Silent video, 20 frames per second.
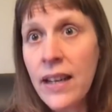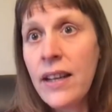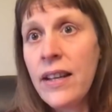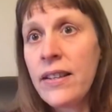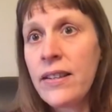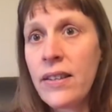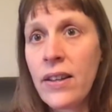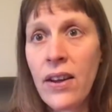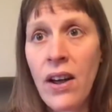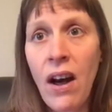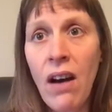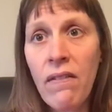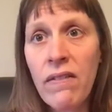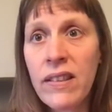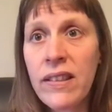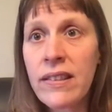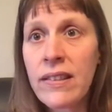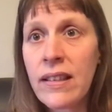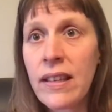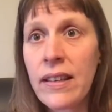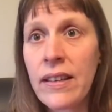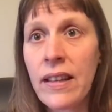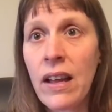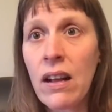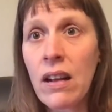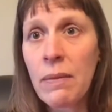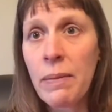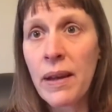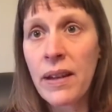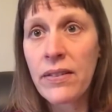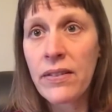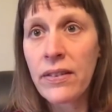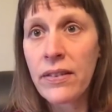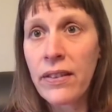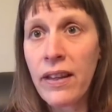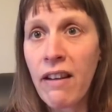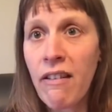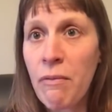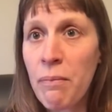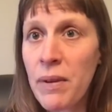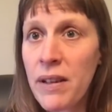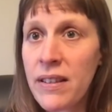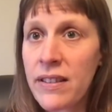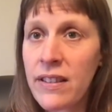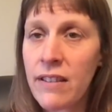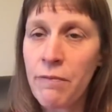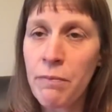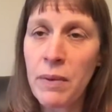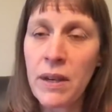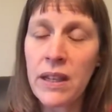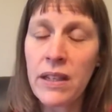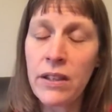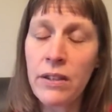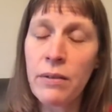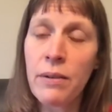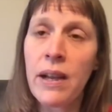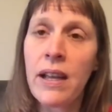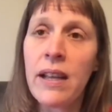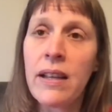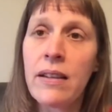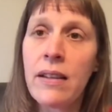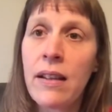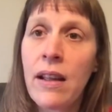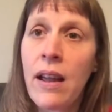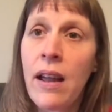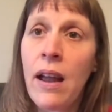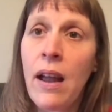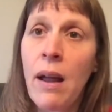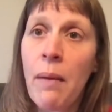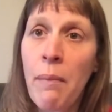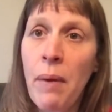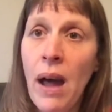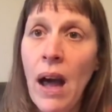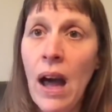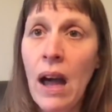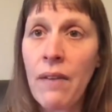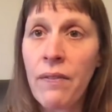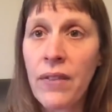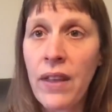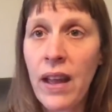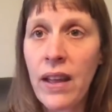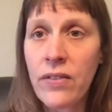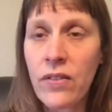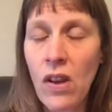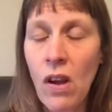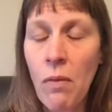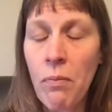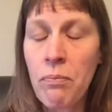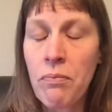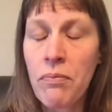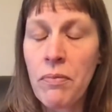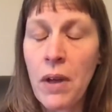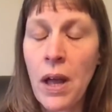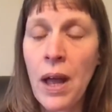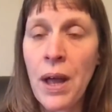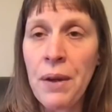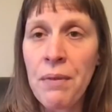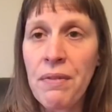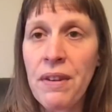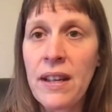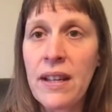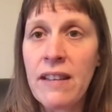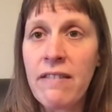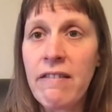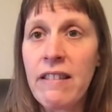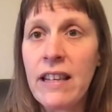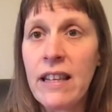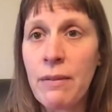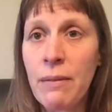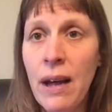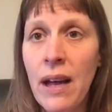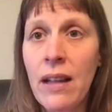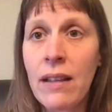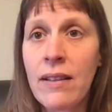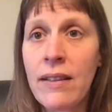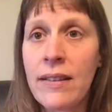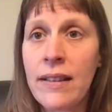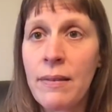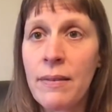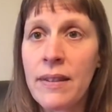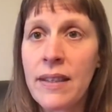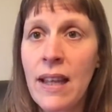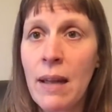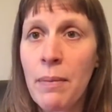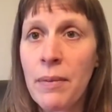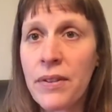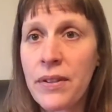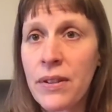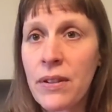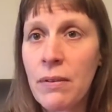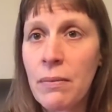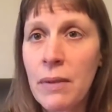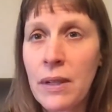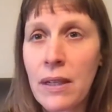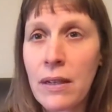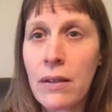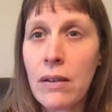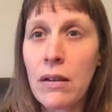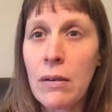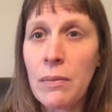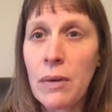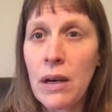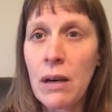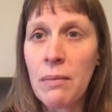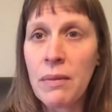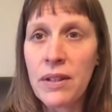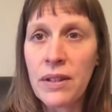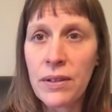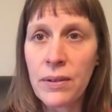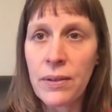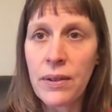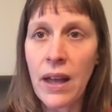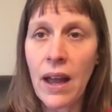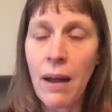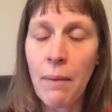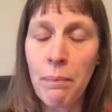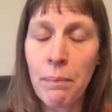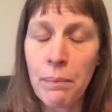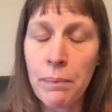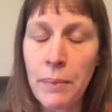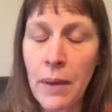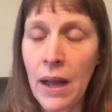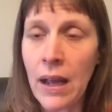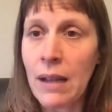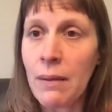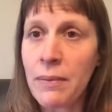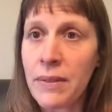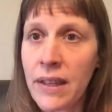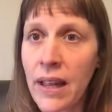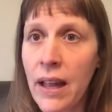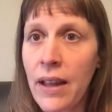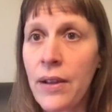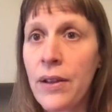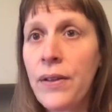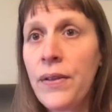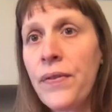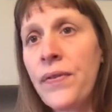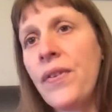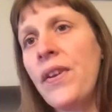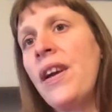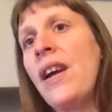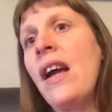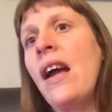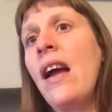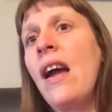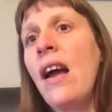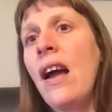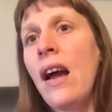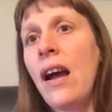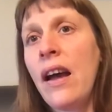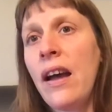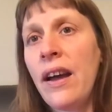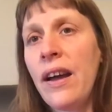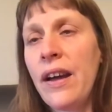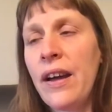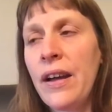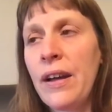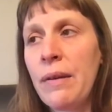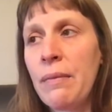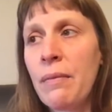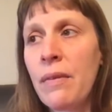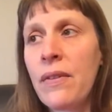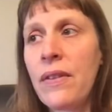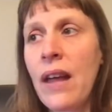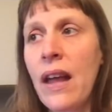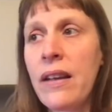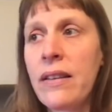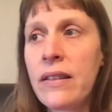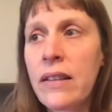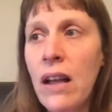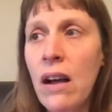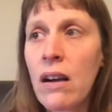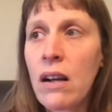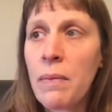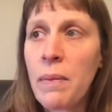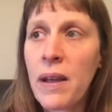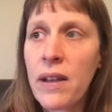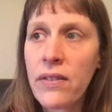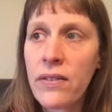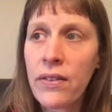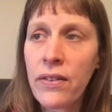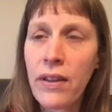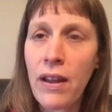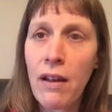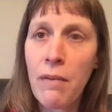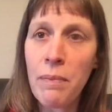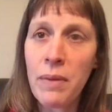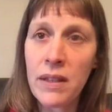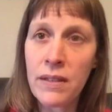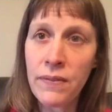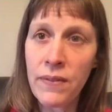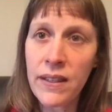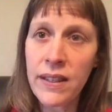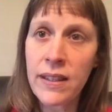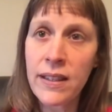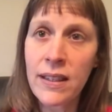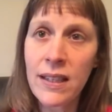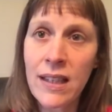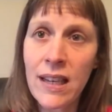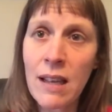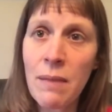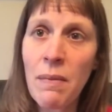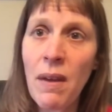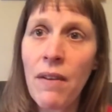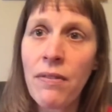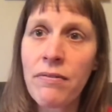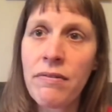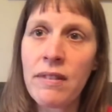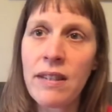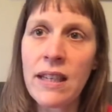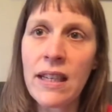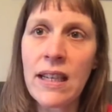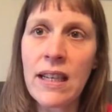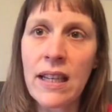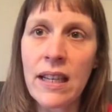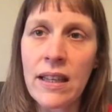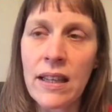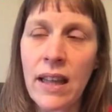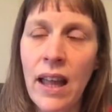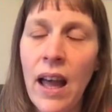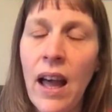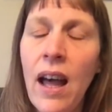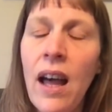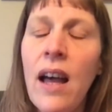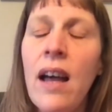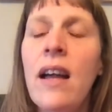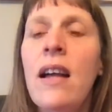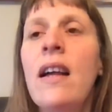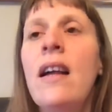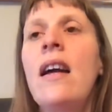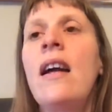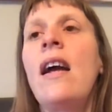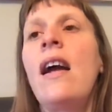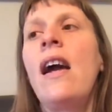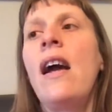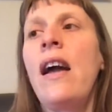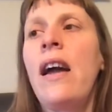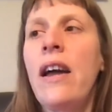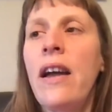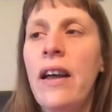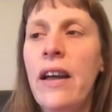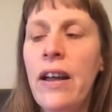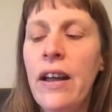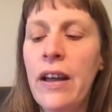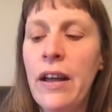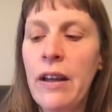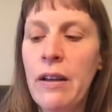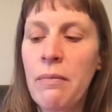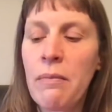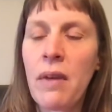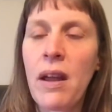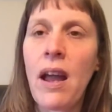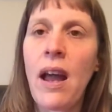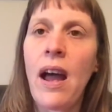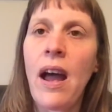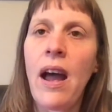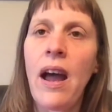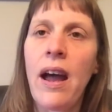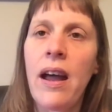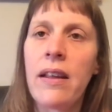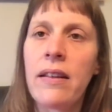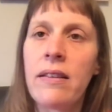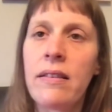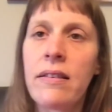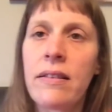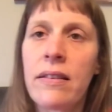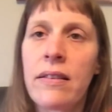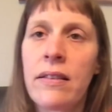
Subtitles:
So obviously the occupational therapists have been doing part of their job really, really well, because he was able to come home and do that by himself. Then the occupational therapist visited him after he'd eaten that, and